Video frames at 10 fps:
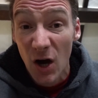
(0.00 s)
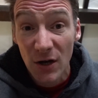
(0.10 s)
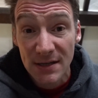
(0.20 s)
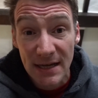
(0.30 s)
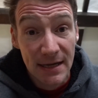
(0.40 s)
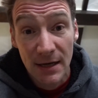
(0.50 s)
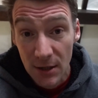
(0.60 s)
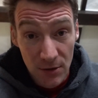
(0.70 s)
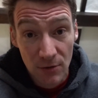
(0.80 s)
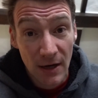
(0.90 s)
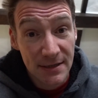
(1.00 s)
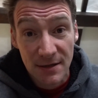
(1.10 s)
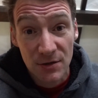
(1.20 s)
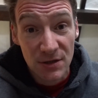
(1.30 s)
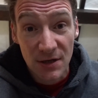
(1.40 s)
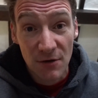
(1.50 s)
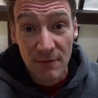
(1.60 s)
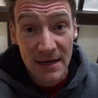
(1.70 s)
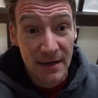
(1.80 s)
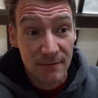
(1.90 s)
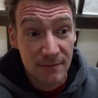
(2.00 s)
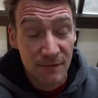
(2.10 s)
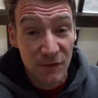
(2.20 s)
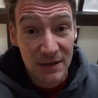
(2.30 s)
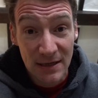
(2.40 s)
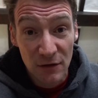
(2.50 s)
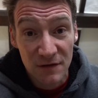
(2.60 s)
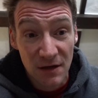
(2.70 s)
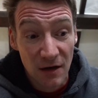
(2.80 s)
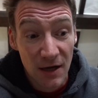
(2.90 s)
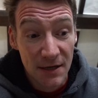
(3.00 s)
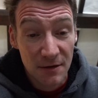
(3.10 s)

honestly, you guys can just go read it for yourselves online.